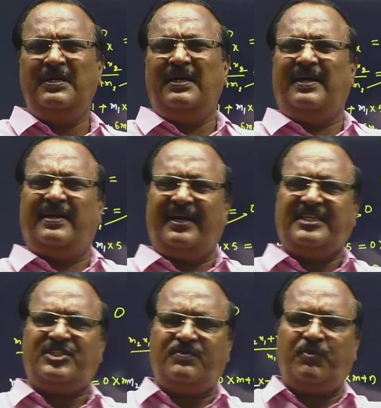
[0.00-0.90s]
Rest
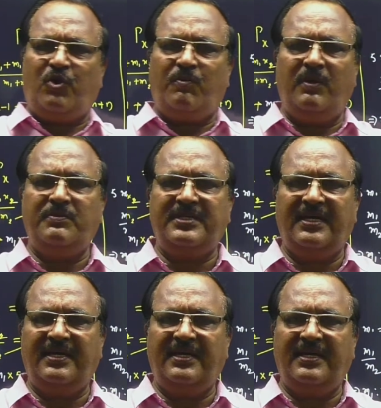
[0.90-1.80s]
problems are
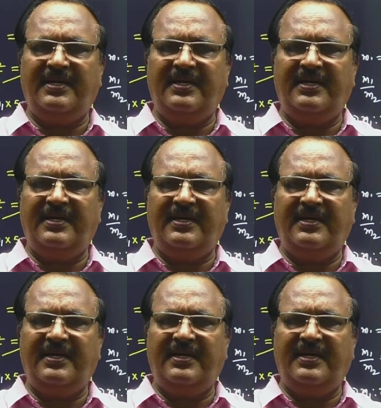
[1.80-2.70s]
direct problems.
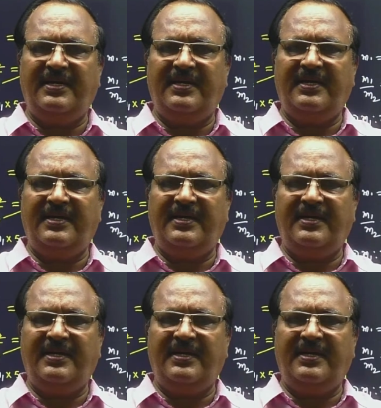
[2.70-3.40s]
They are